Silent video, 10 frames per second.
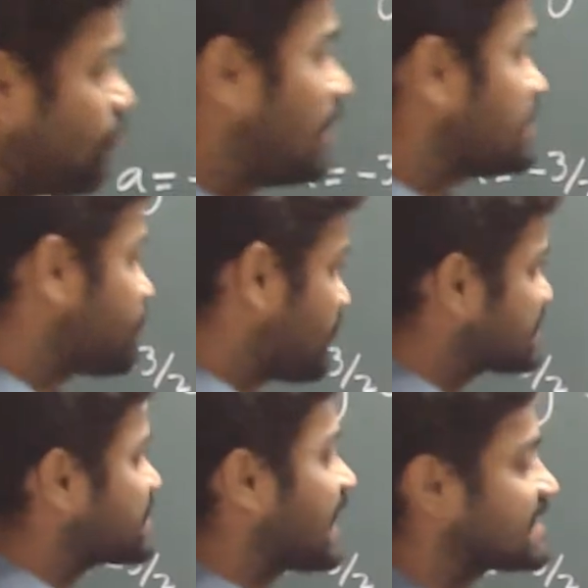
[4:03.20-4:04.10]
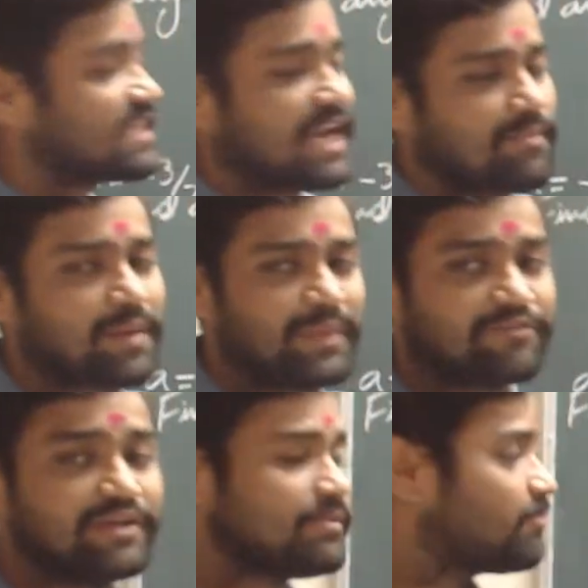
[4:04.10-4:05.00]
one first rational number
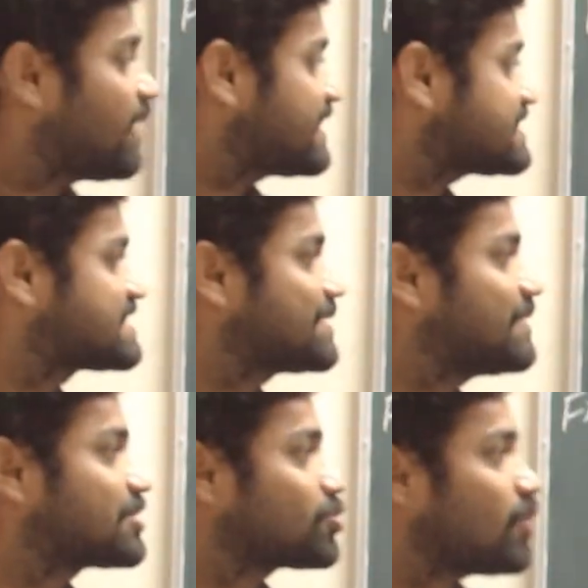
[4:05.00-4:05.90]
between -3 by 2